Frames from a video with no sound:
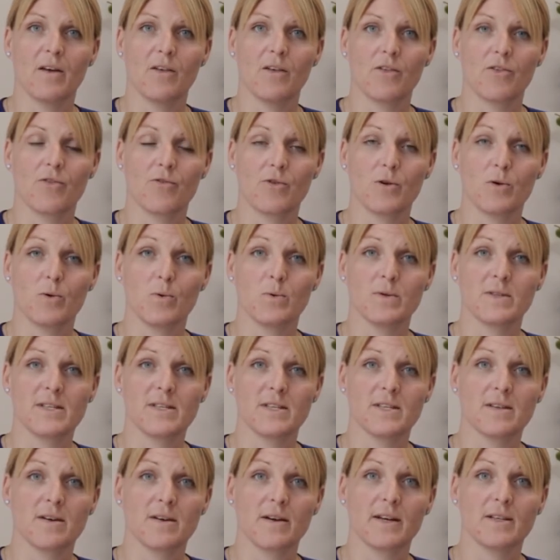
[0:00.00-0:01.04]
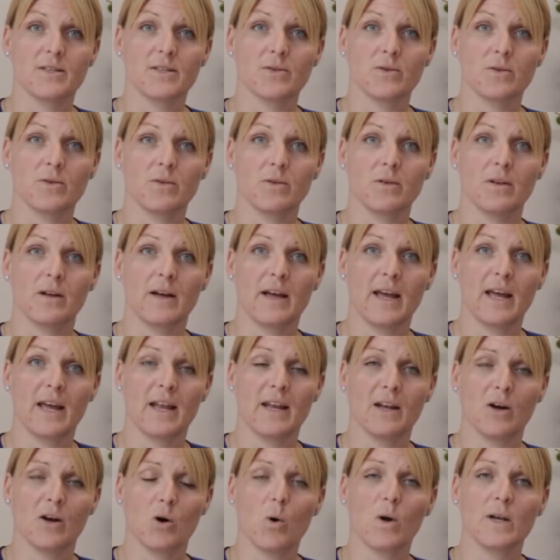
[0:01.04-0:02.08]
through societal
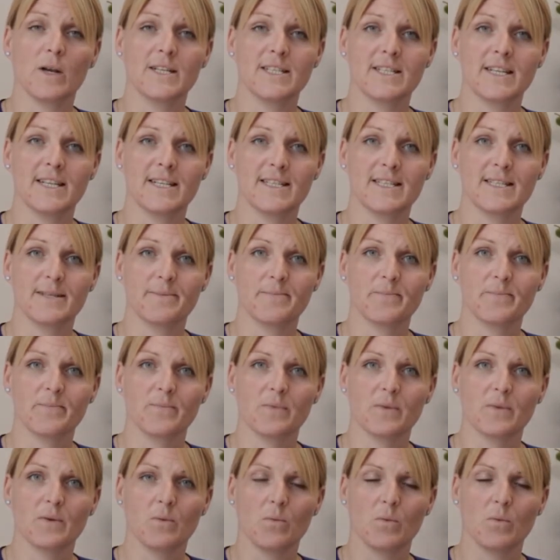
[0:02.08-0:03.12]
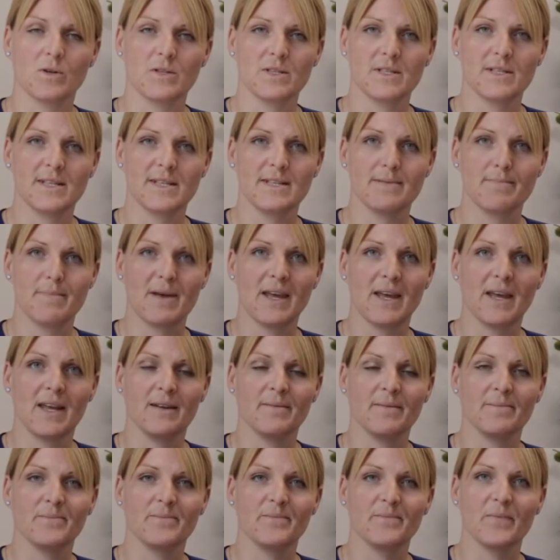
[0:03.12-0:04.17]
inequalities. What does this mean?
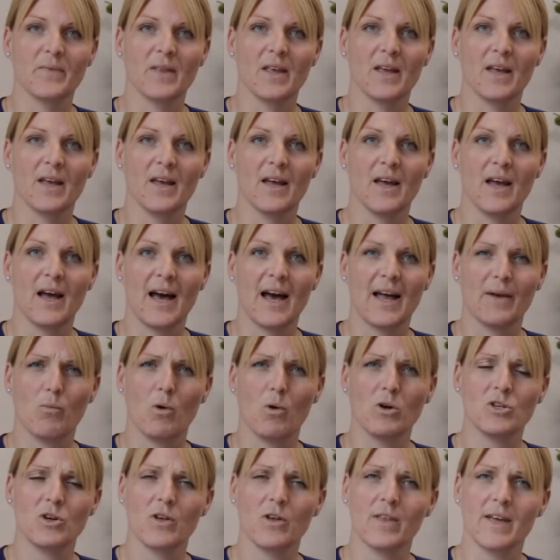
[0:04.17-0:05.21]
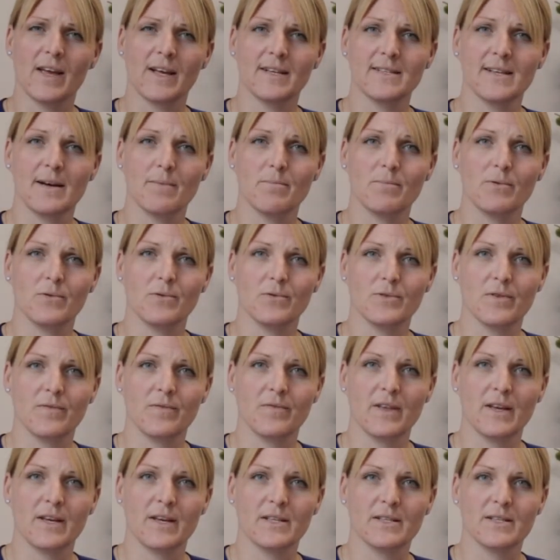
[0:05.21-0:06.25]
And what are the examples
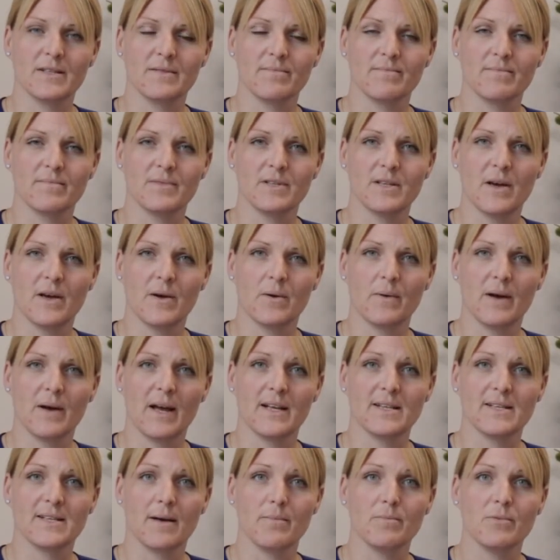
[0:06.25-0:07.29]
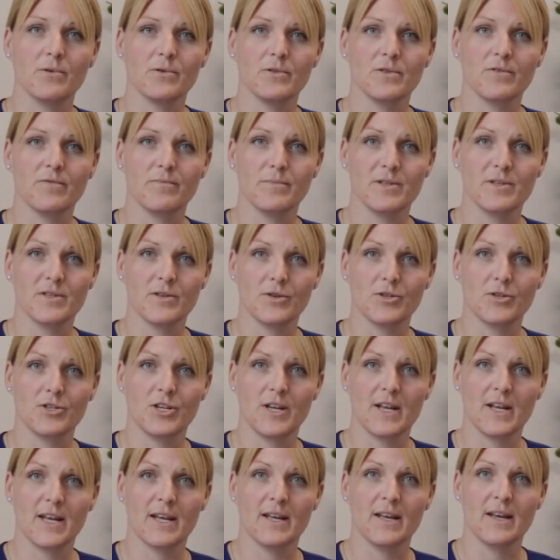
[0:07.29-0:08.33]
of this? So, examples of
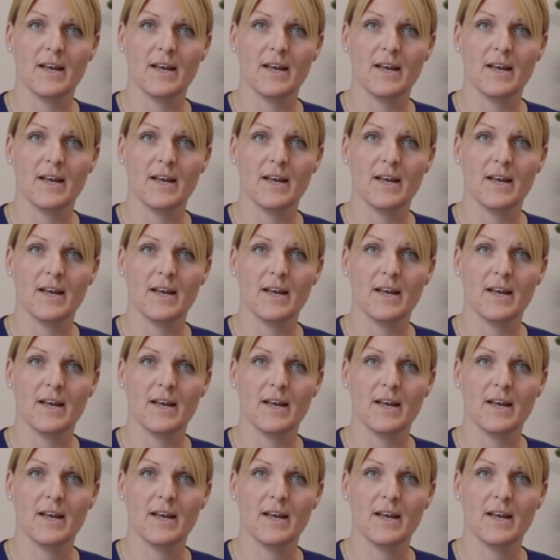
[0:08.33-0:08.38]
misogyny